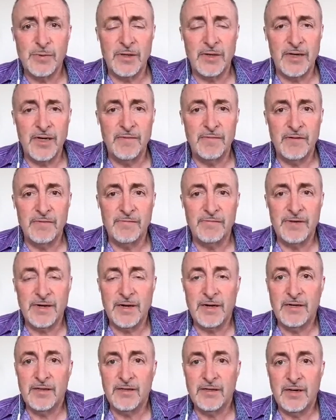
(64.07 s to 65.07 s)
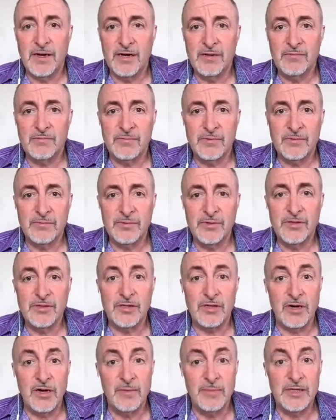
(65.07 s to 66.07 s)
Live. I figure I will do it as a
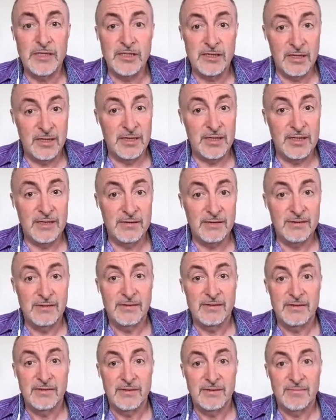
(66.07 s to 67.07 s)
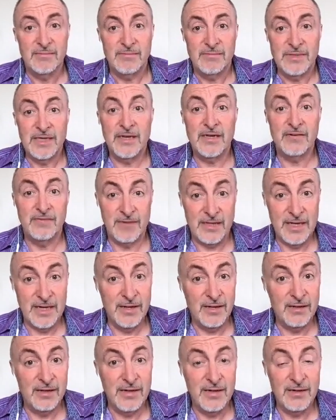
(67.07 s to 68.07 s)
comment, certainly. Thank you for that,
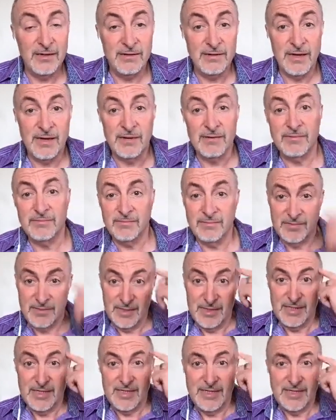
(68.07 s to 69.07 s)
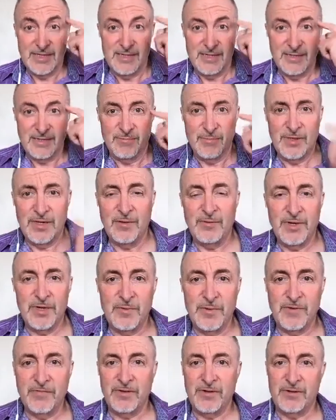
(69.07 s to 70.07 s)
Elle. I'll put that one
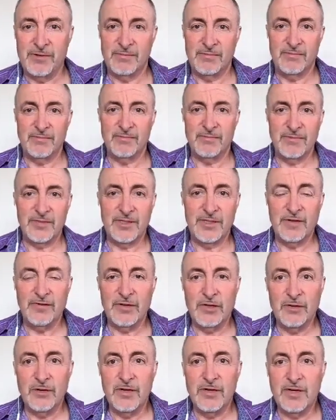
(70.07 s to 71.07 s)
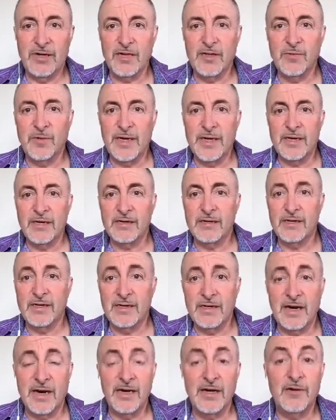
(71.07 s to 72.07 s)
away for... see how I can do it in another way.
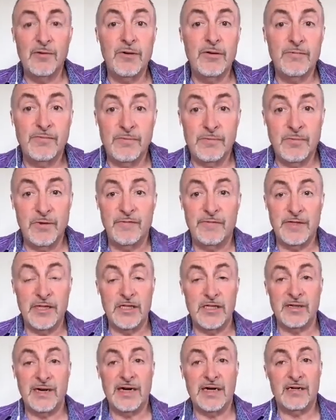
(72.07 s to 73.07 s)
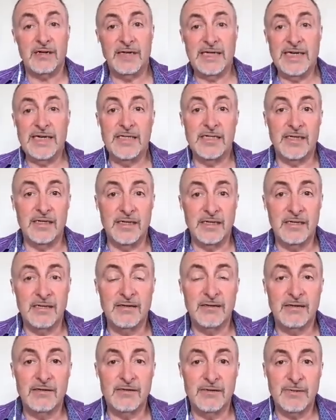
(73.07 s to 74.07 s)
I know it won't fit the title easily,
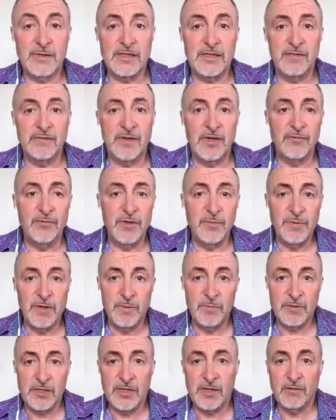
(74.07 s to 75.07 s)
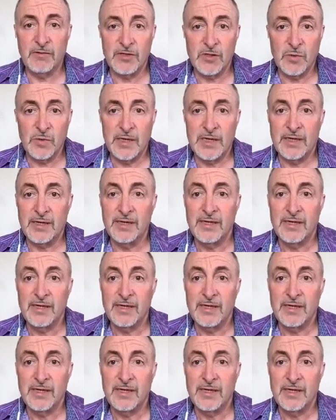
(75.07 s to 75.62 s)
especially if I repurpose it elsewhere.